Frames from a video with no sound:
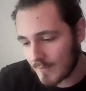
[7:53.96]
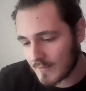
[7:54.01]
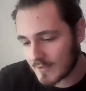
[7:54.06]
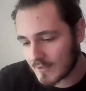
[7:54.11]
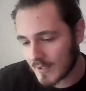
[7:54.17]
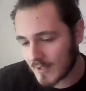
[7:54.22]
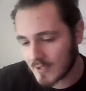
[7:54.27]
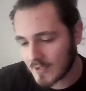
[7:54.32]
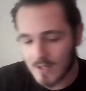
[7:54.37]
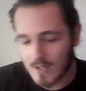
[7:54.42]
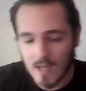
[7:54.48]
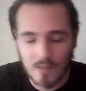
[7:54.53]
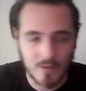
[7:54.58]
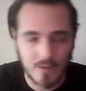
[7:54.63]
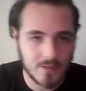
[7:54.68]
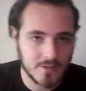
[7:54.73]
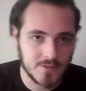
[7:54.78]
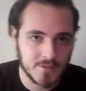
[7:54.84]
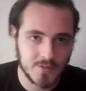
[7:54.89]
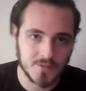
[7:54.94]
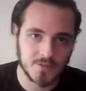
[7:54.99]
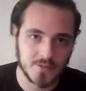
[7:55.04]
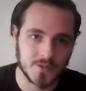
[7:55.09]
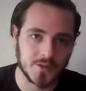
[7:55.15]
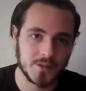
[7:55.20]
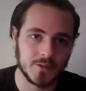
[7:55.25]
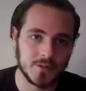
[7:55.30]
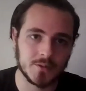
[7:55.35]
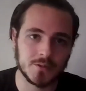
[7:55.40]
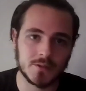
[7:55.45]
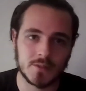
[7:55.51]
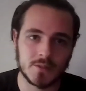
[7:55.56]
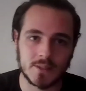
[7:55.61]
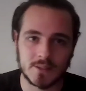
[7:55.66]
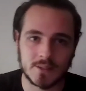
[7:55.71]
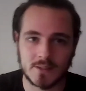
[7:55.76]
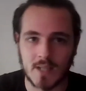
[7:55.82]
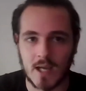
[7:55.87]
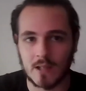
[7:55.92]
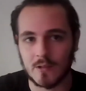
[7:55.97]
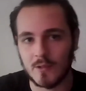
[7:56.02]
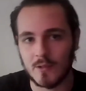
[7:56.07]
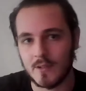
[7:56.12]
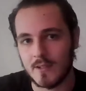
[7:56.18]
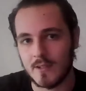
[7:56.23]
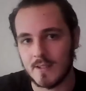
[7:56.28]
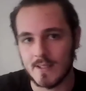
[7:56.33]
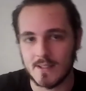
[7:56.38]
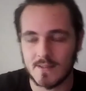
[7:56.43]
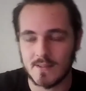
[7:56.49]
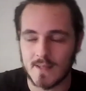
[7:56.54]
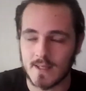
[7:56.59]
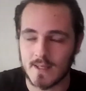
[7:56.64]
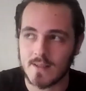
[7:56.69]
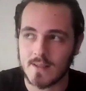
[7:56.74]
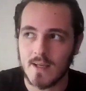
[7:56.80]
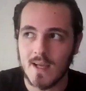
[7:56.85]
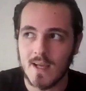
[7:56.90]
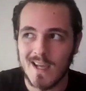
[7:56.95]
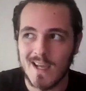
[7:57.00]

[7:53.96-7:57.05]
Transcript: So I started looking at tutorials, I started looking at these things.